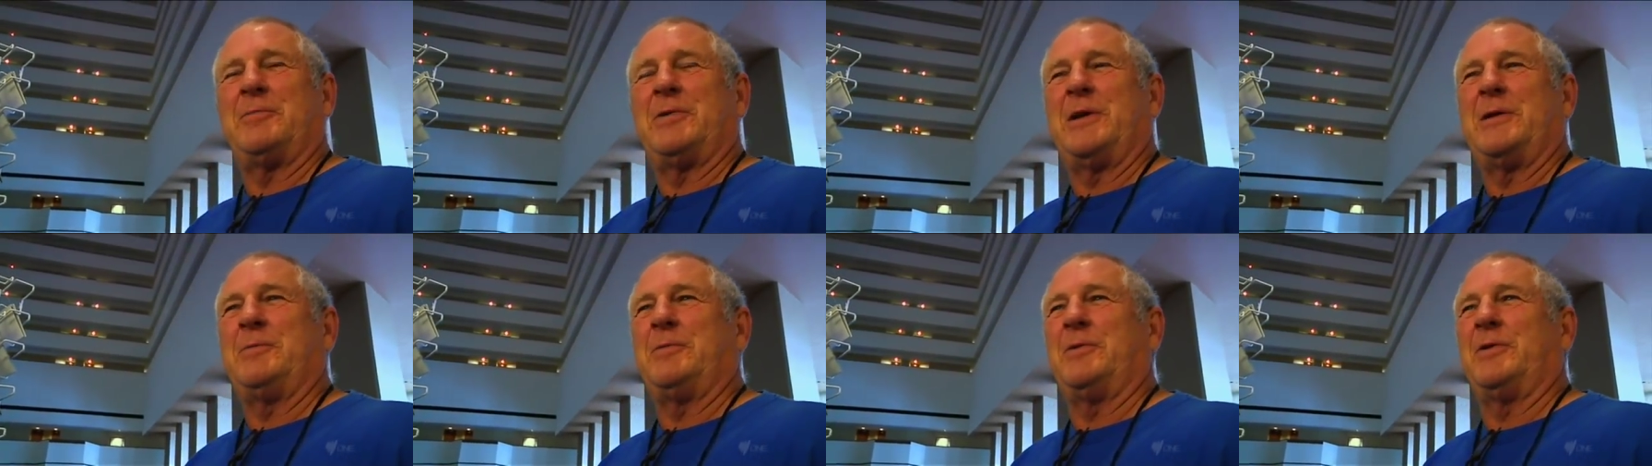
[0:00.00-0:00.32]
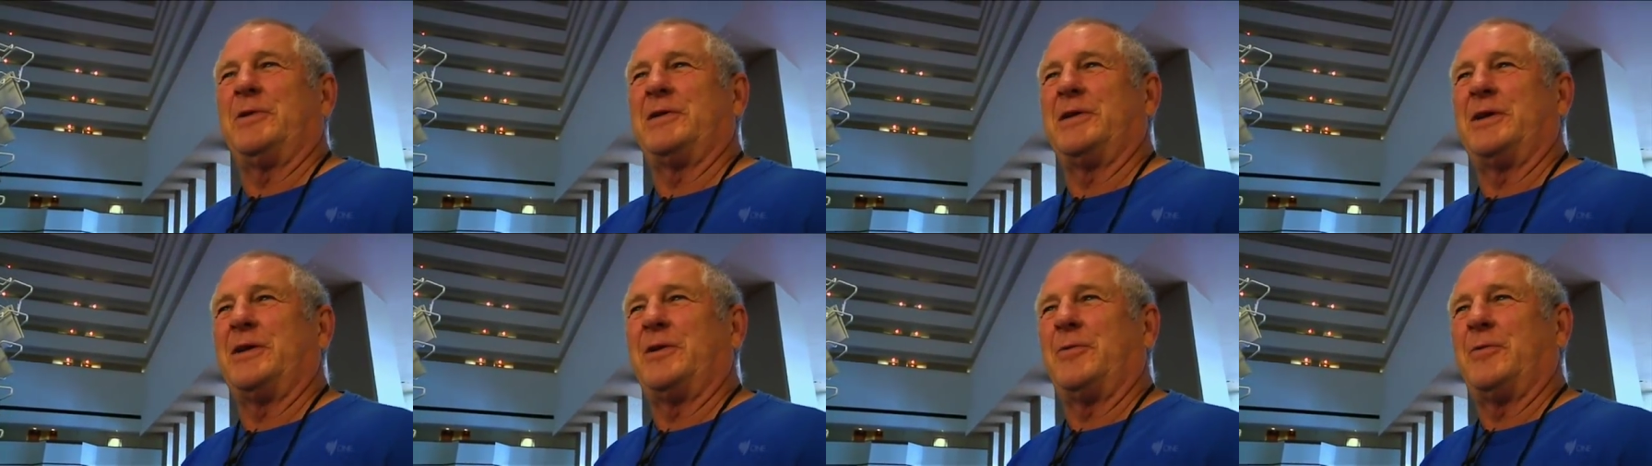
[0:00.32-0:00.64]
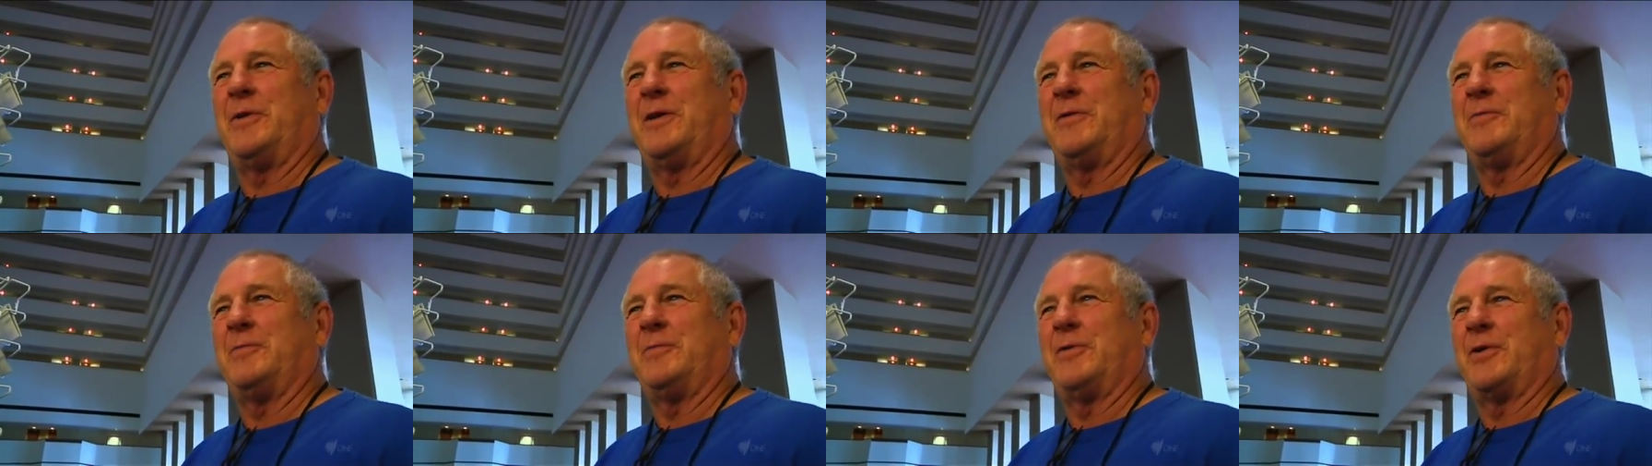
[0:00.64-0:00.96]
people and get
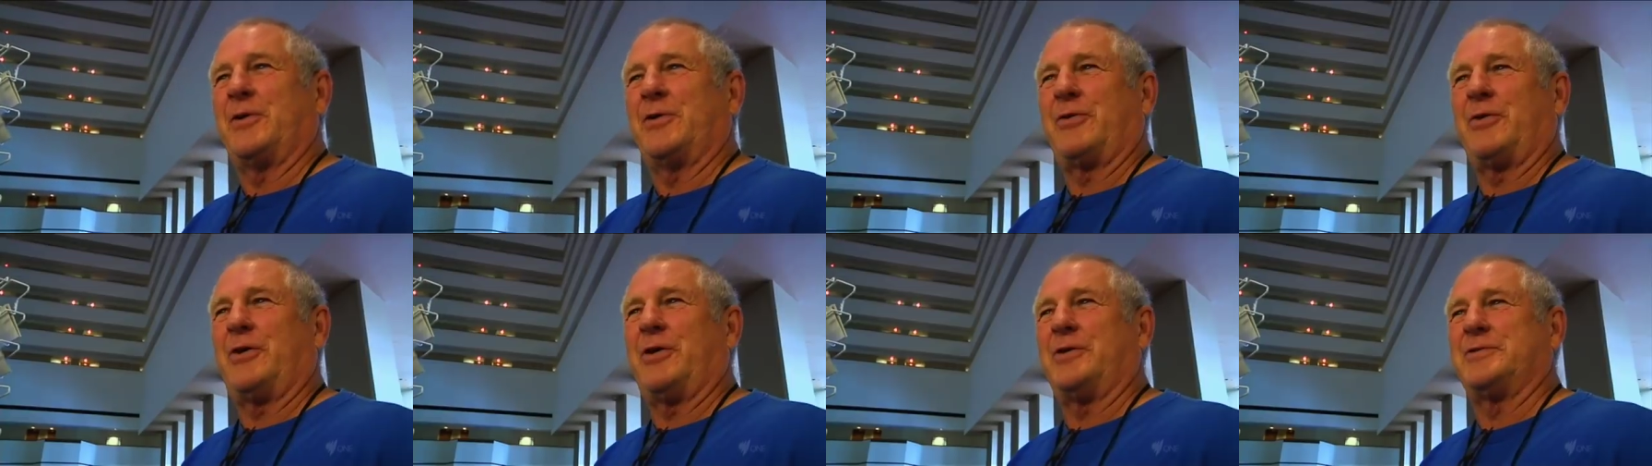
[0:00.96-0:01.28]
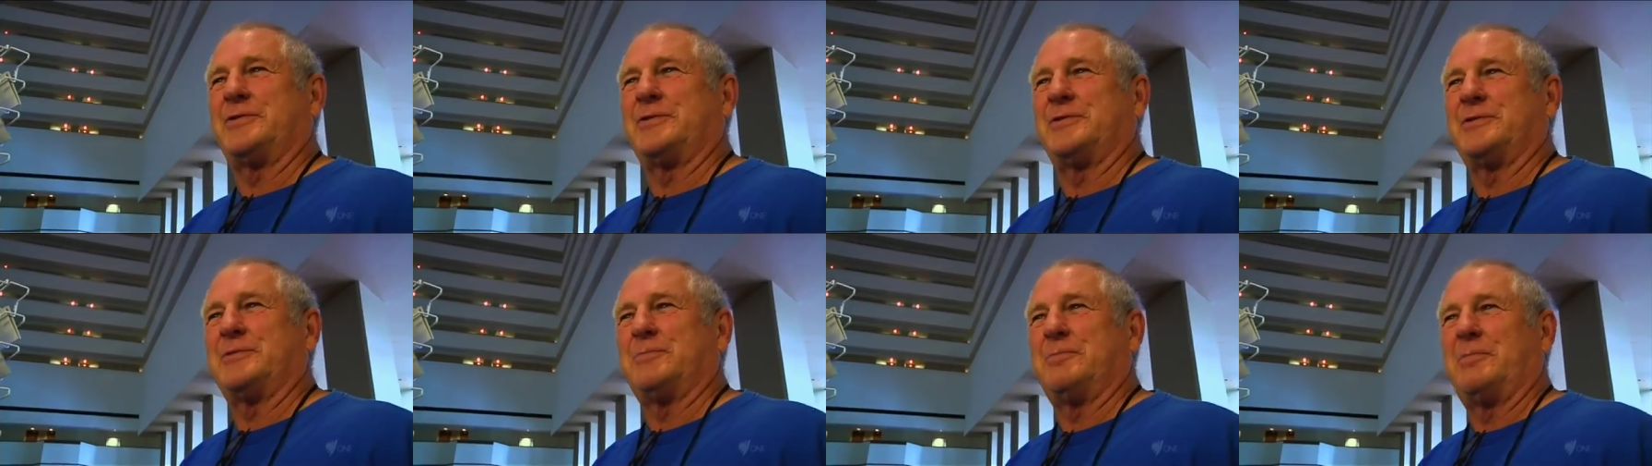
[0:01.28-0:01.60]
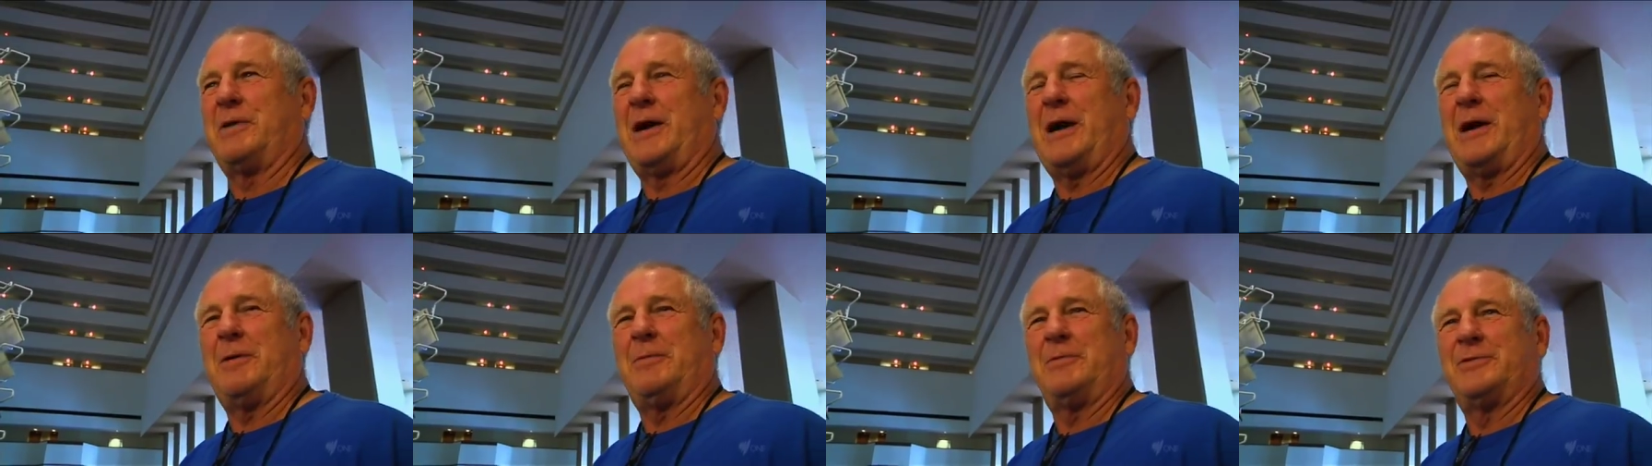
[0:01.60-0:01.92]
away from the crosses and
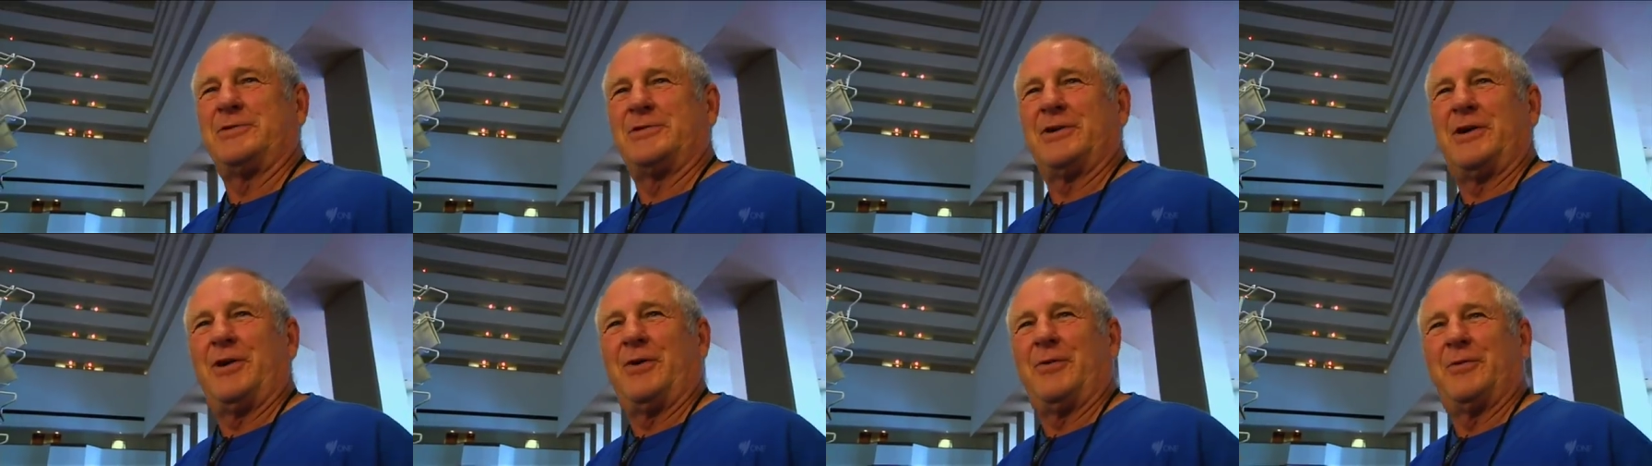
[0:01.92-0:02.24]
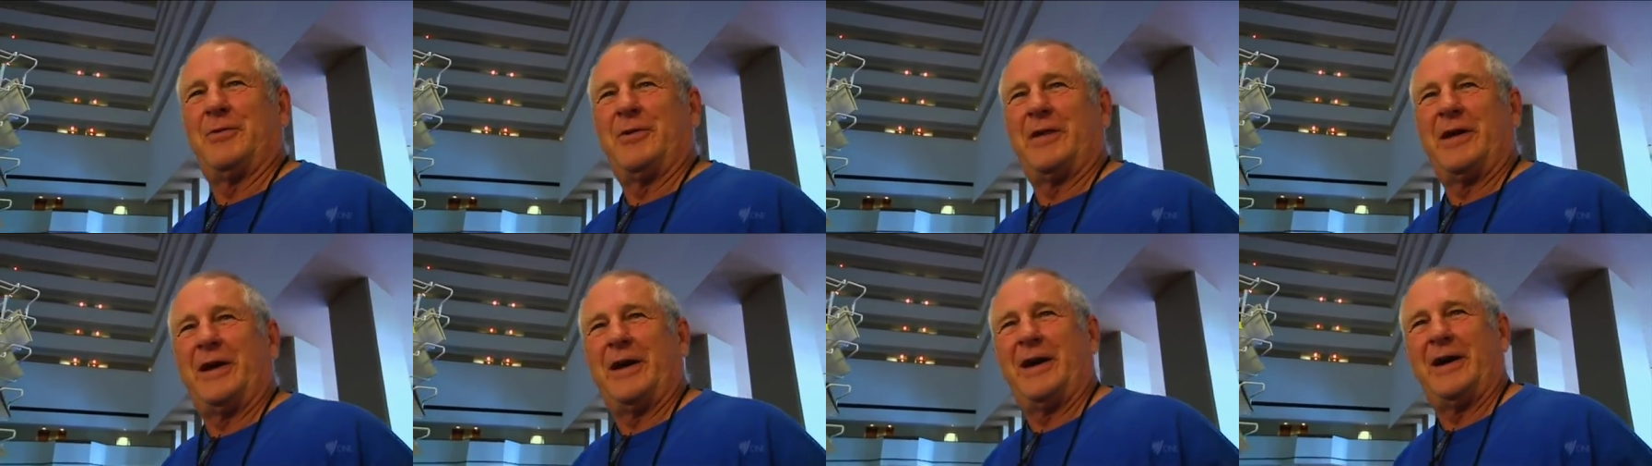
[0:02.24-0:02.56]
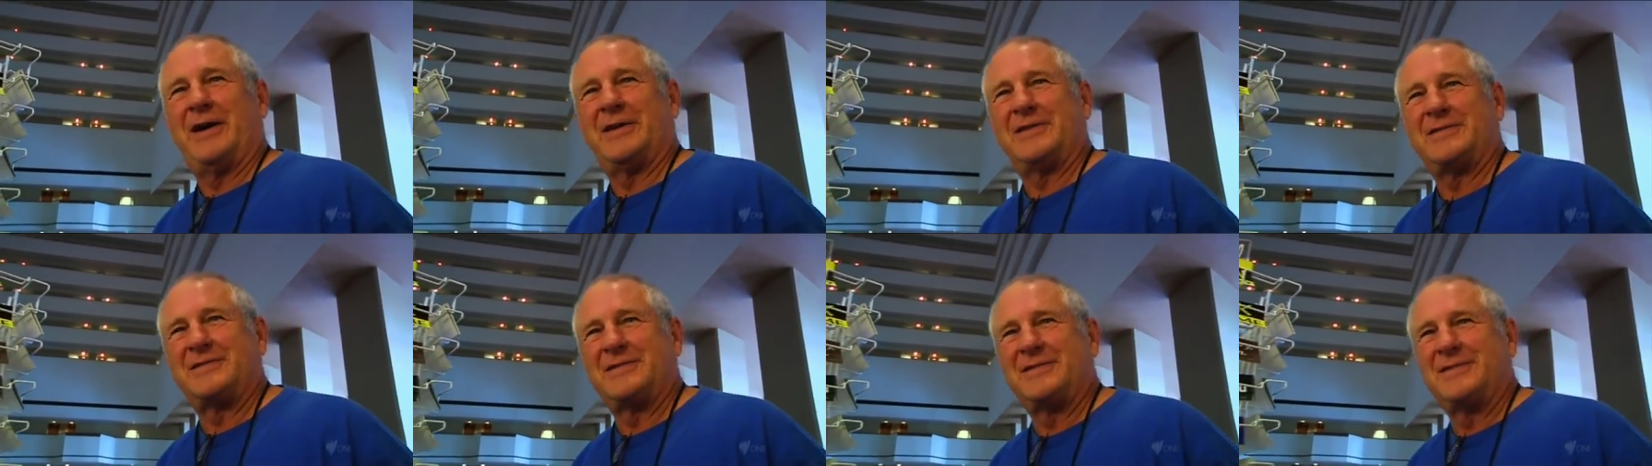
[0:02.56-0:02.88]
Bibles all over the
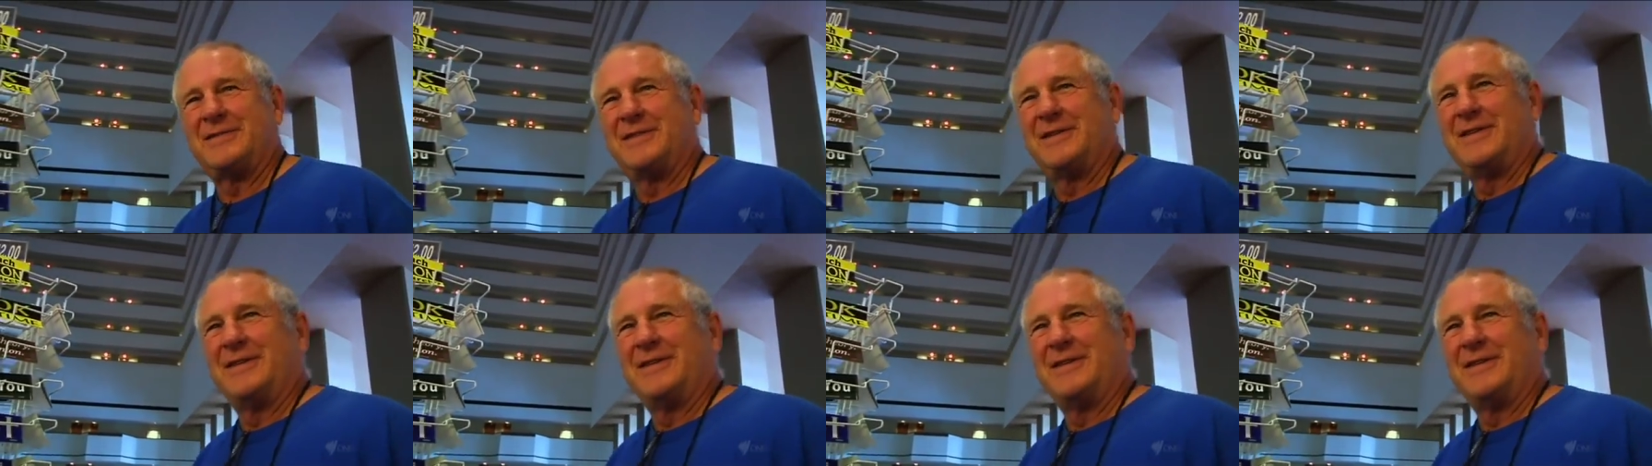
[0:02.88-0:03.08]
house.